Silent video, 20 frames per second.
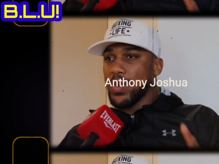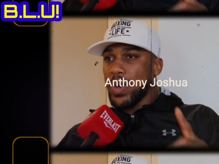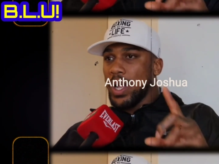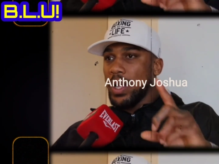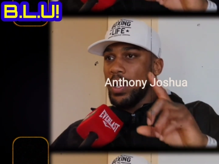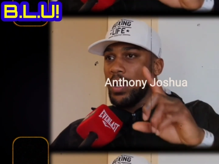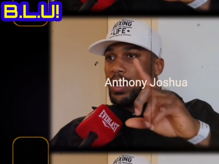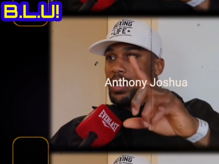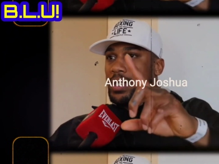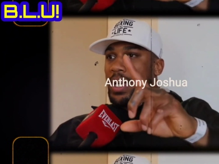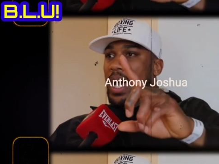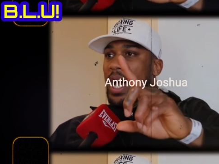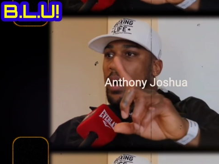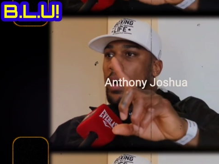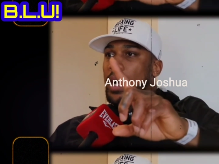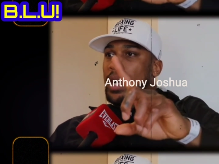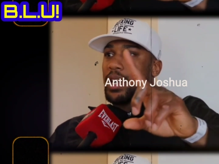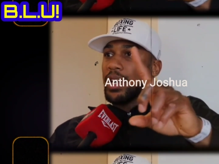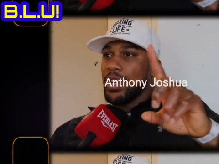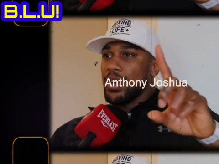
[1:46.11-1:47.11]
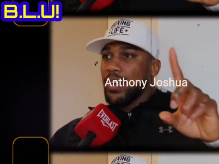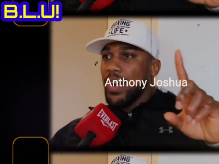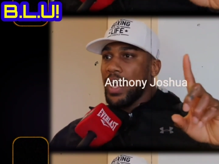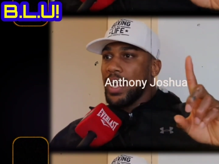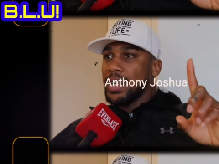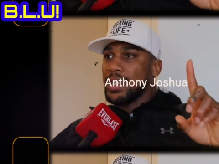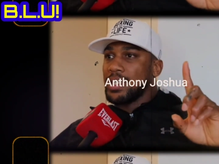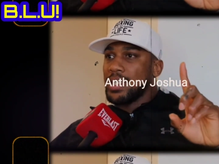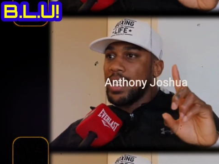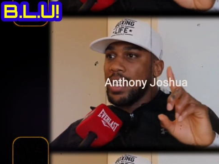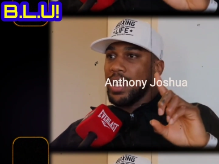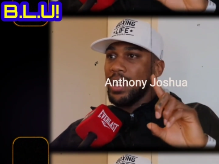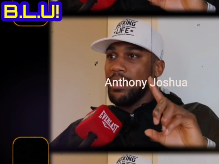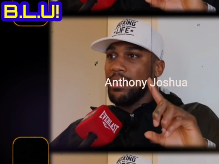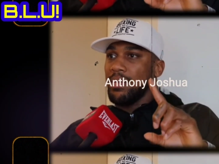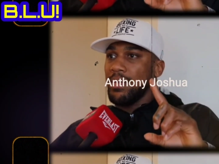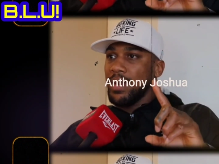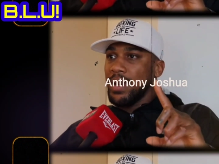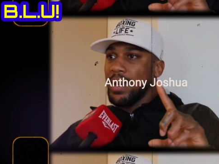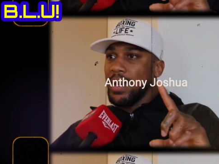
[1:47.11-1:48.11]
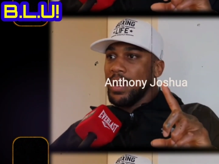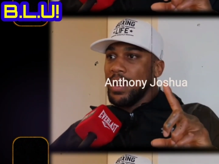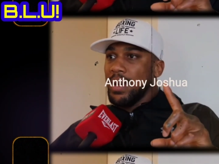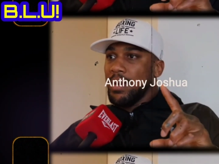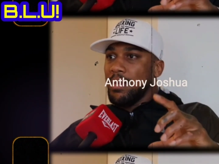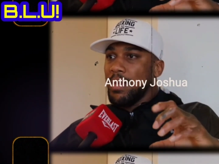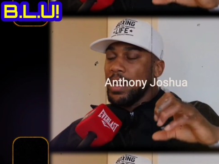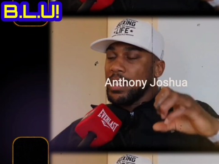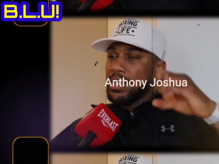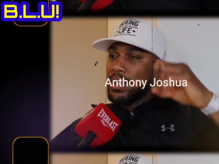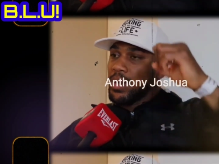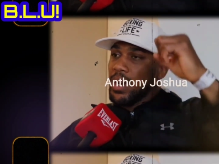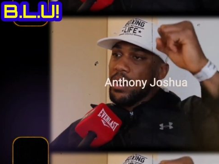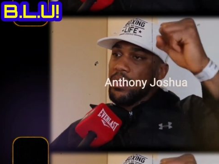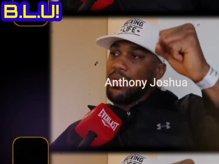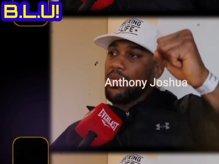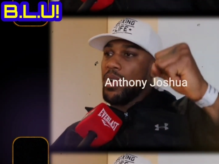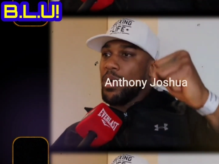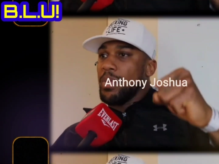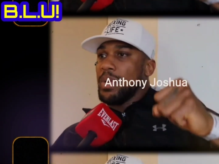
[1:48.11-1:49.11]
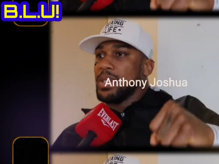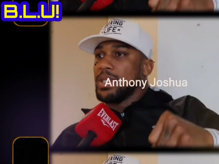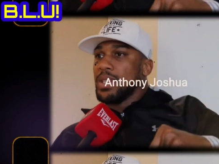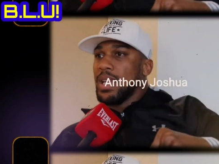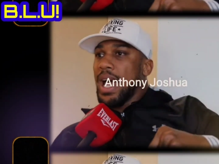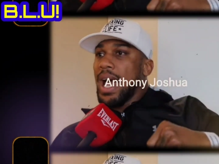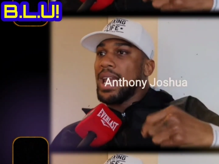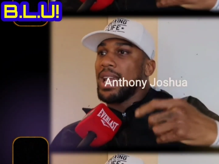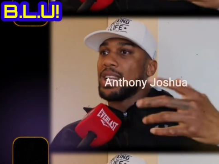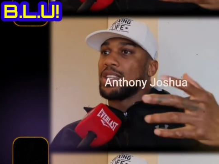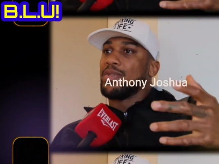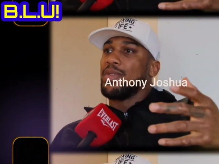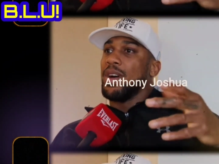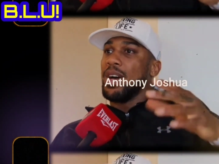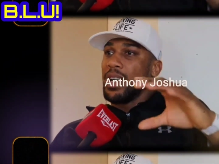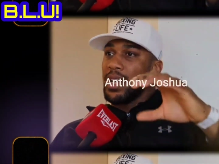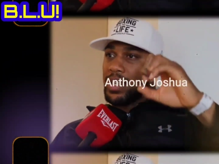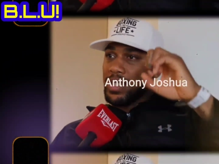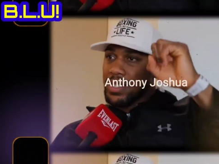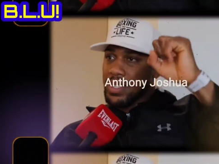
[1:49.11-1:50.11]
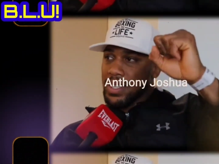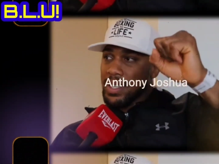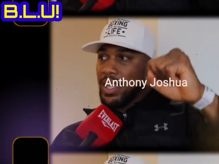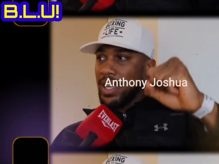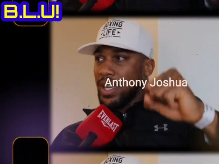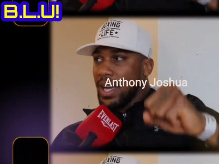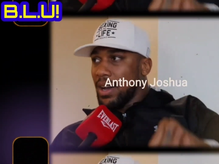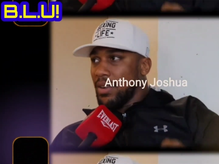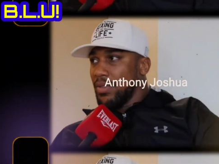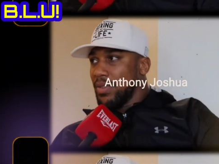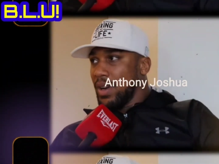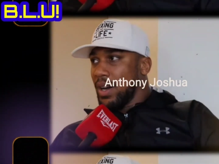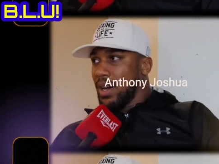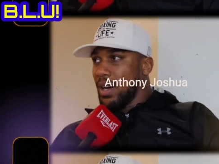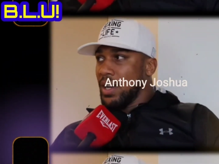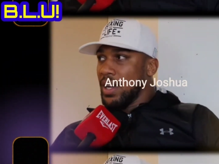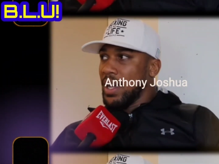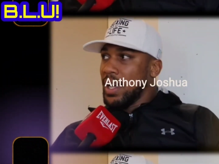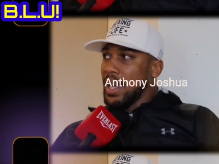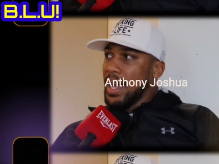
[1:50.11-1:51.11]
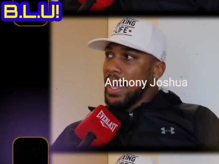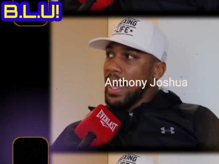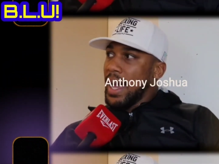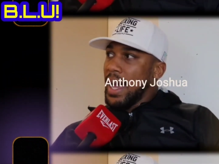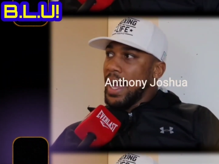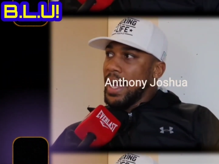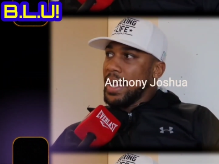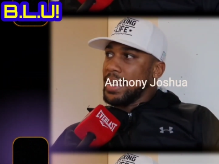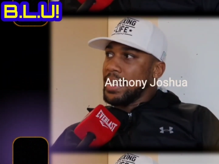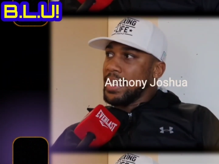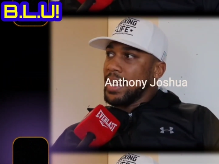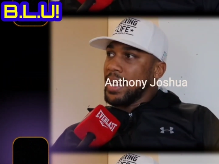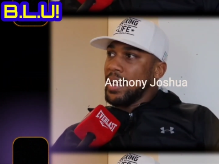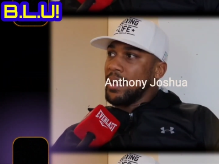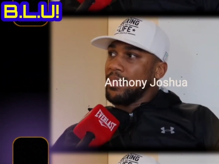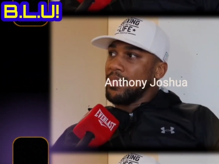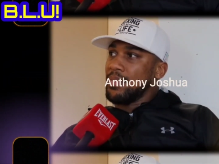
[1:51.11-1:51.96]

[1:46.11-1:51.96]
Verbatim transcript: So I looked at how I could create a team but I still have robbers, the Alex Ferguson, the Gaffer, and